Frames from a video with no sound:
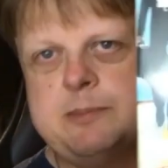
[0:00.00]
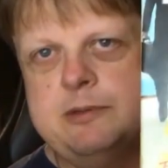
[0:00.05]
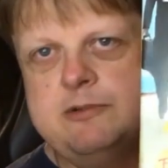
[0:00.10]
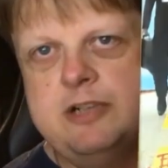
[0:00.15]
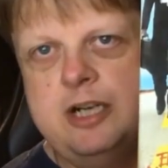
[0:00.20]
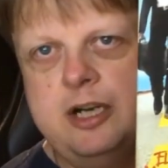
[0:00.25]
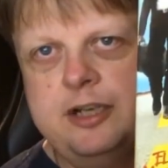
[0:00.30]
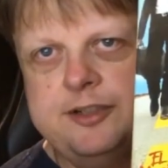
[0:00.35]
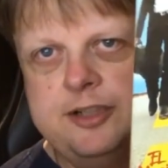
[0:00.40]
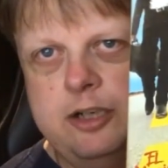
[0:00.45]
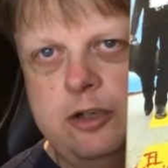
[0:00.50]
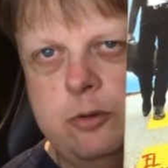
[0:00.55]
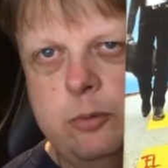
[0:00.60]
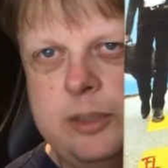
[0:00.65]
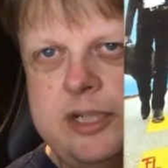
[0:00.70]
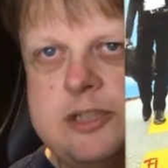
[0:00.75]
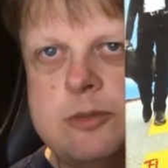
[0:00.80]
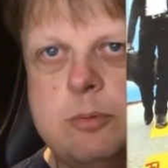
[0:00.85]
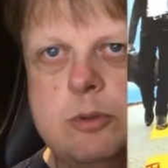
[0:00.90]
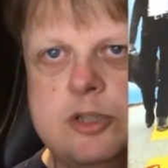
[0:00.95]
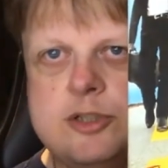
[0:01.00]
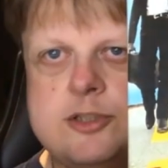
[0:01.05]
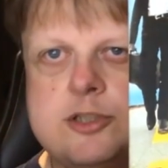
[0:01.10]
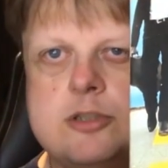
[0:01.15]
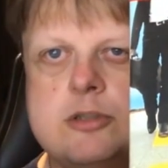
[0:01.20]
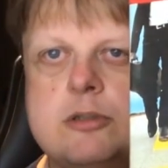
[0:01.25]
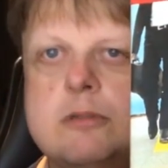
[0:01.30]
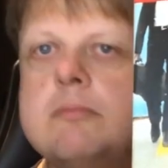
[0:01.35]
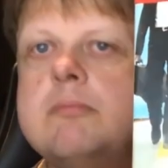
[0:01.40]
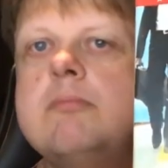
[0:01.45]
Desperado, which
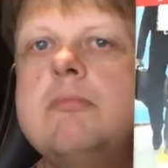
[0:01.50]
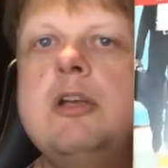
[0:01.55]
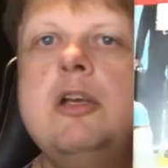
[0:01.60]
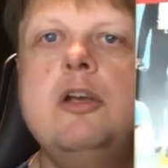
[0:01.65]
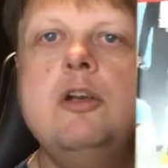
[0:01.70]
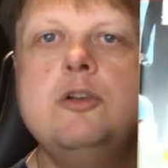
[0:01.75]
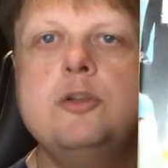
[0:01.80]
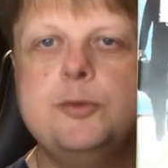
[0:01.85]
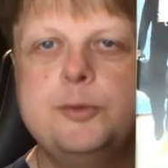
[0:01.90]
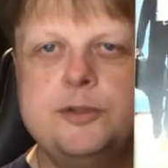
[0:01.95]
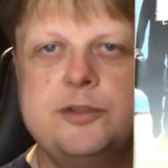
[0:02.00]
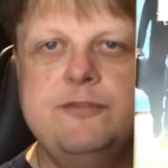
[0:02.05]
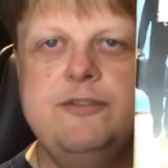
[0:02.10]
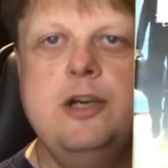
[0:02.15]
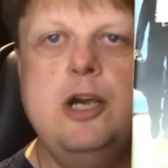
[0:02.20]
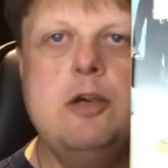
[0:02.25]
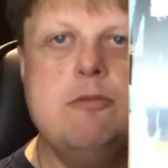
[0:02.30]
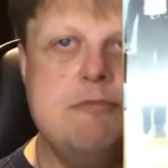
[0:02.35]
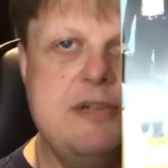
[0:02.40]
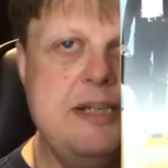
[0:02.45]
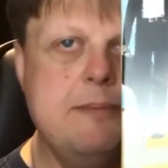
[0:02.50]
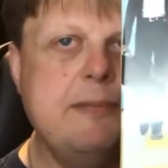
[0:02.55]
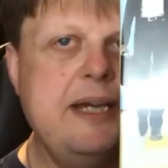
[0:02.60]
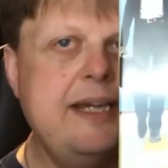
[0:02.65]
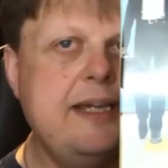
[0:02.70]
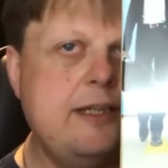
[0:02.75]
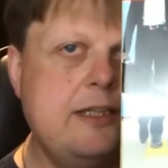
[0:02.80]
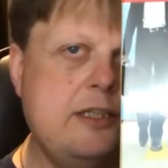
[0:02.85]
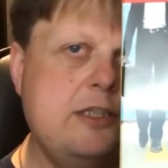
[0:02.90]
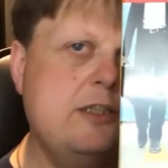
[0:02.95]
was sort of a
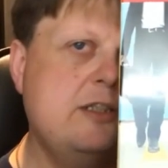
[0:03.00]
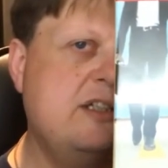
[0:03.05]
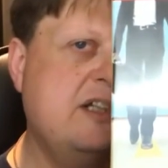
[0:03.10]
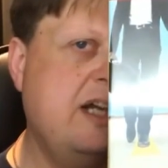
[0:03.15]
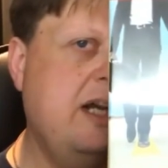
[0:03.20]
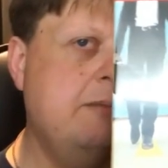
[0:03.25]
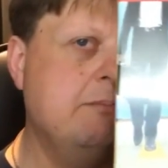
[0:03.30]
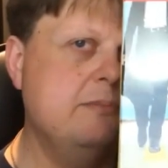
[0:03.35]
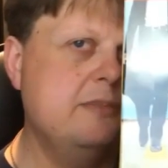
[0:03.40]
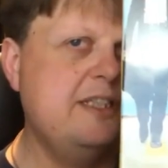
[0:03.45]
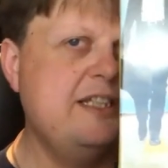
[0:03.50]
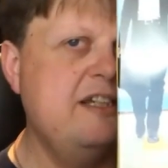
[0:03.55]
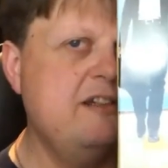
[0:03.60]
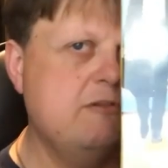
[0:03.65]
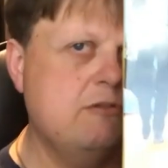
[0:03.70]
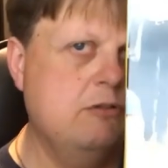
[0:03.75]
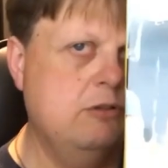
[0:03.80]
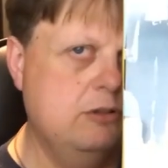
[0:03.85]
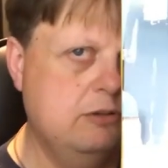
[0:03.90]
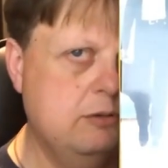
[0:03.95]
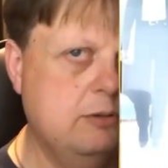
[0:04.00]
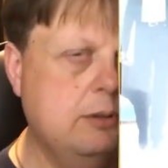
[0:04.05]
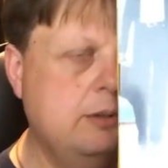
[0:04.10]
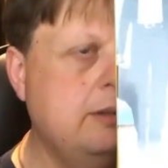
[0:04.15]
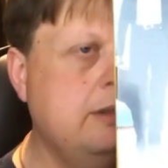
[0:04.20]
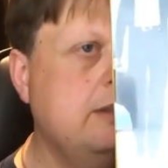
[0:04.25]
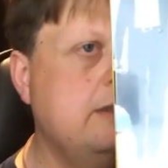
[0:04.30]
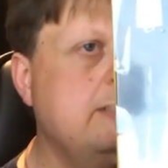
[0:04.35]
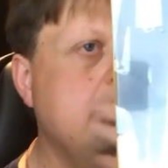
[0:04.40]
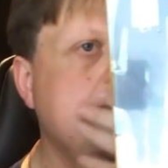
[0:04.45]
remake come sequel